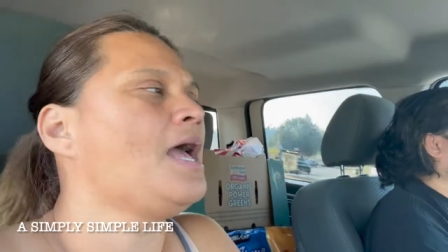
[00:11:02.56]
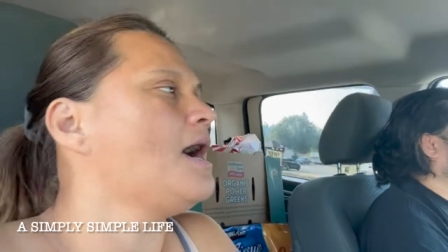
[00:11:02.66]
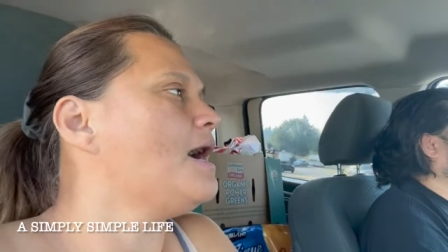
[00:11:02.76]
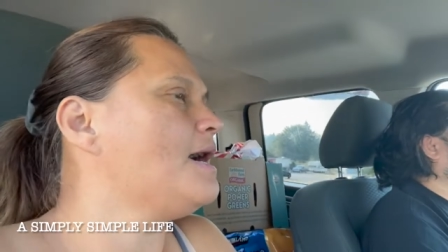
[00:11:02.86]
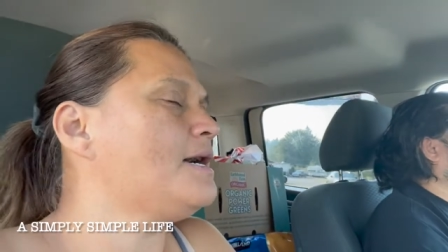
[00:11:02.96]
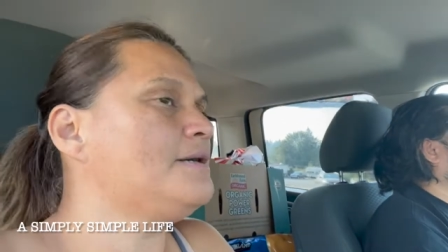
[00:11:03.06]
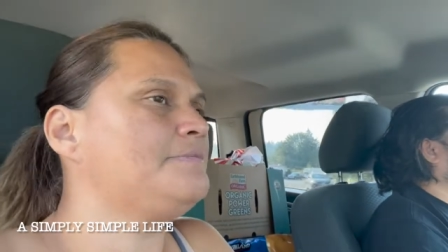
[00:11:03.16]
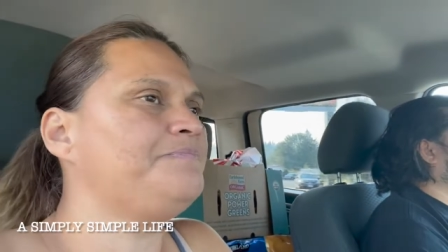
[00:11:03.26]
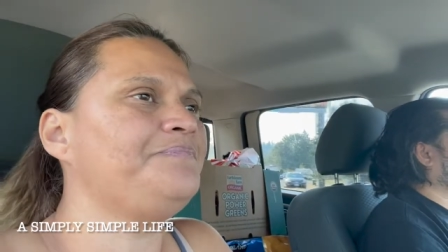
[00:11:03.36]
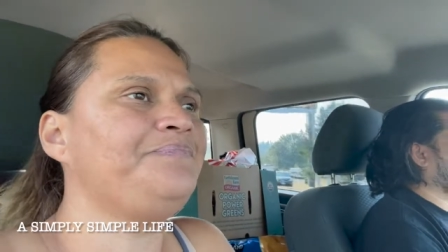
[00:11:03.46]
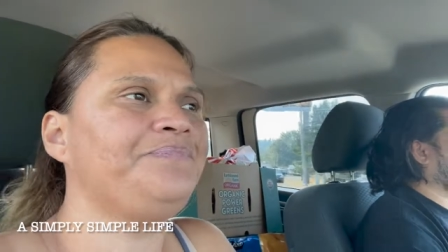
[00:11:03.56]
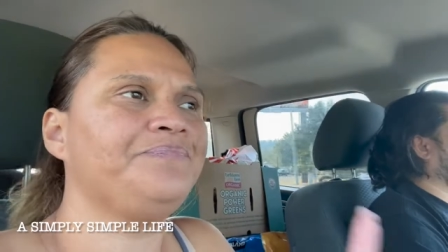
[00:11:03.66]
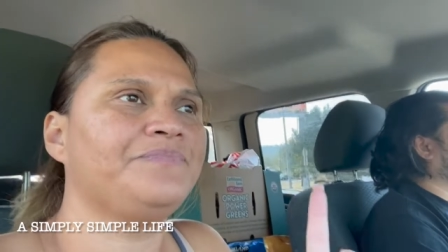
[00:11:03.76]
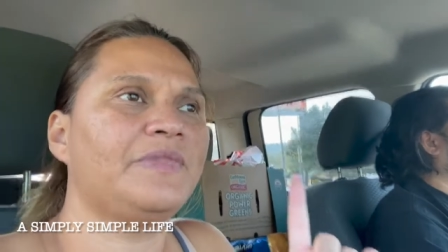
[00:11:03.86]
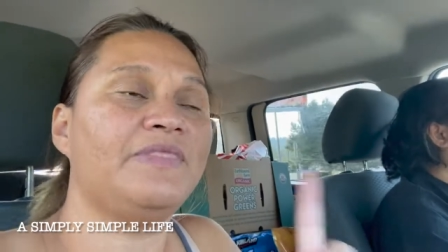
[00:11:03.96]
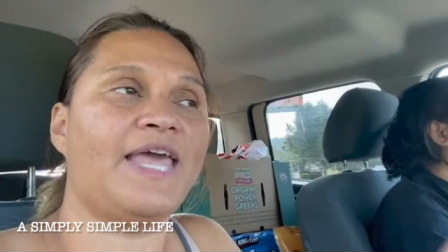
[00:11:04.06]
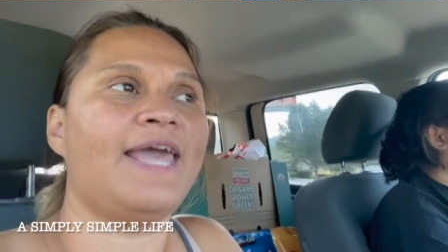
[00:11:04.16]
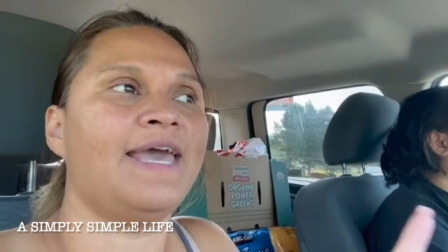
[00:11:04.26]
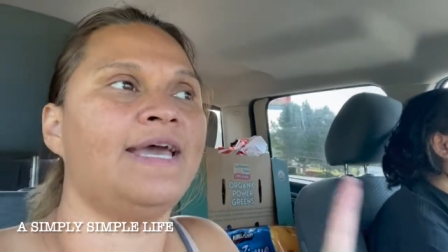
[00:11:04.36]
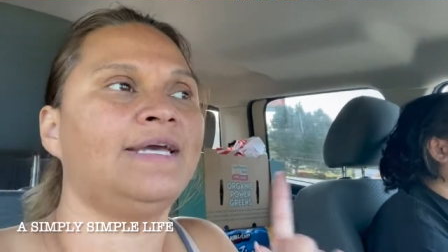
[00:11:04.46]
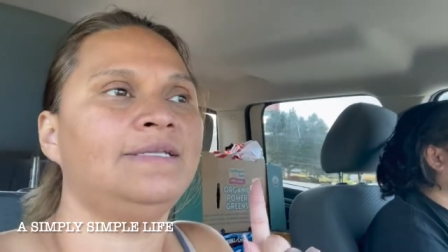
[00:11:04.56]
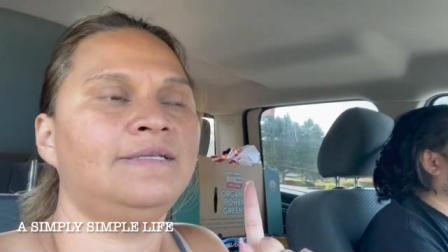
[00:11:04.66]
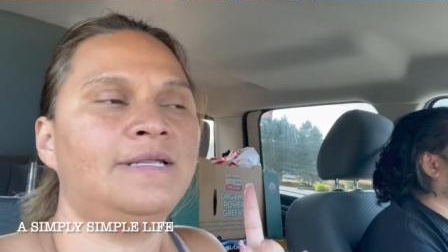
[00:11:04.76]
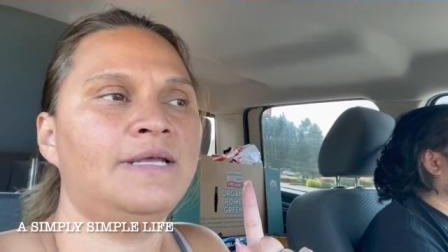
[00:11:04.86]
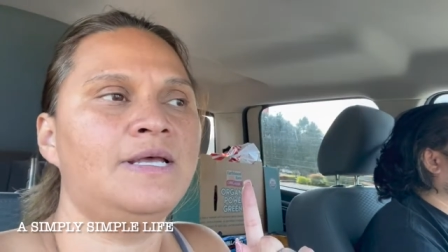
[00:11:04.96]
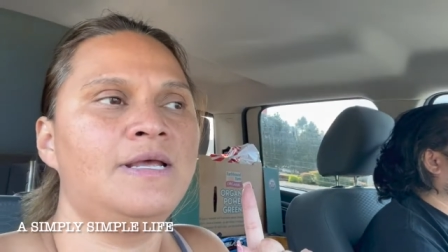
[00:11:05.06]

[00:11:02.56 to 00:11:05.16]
um, then